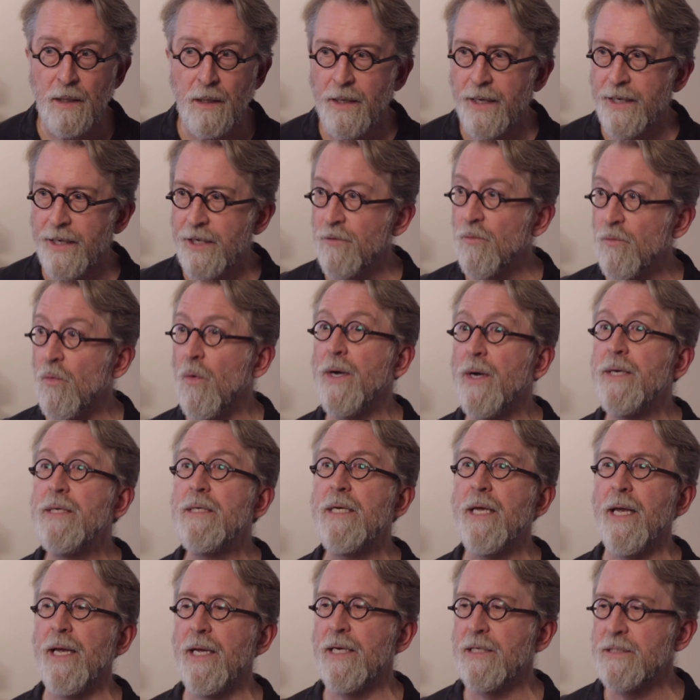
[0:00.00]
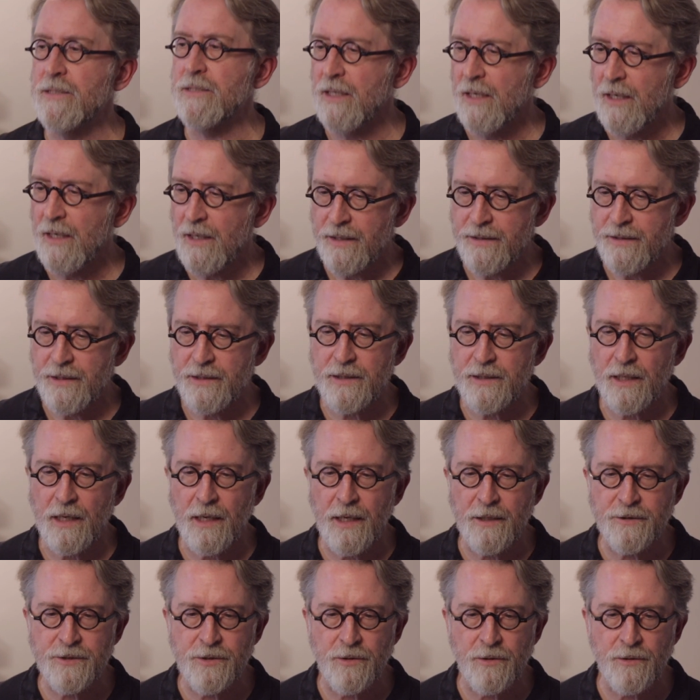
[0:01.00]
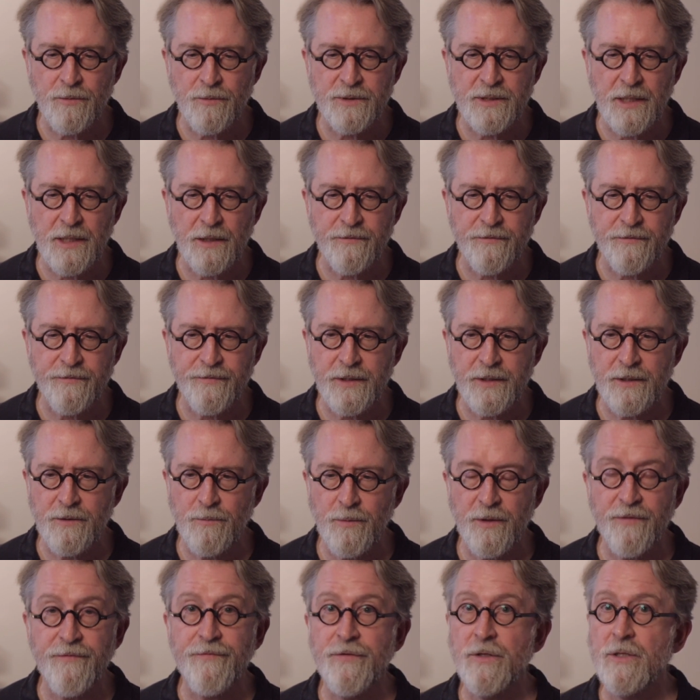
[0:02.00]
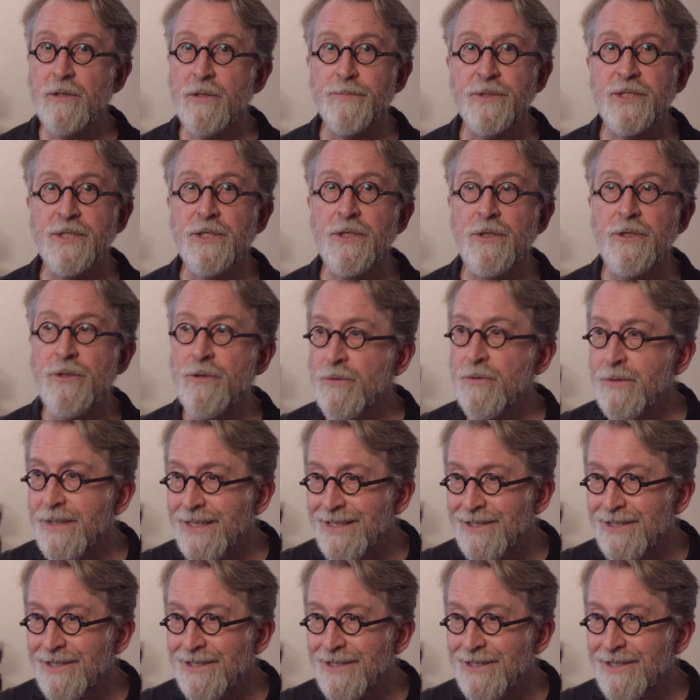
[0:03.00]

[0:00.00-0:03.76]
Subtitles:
And in one case, the entire household was outfitted with Philips Hue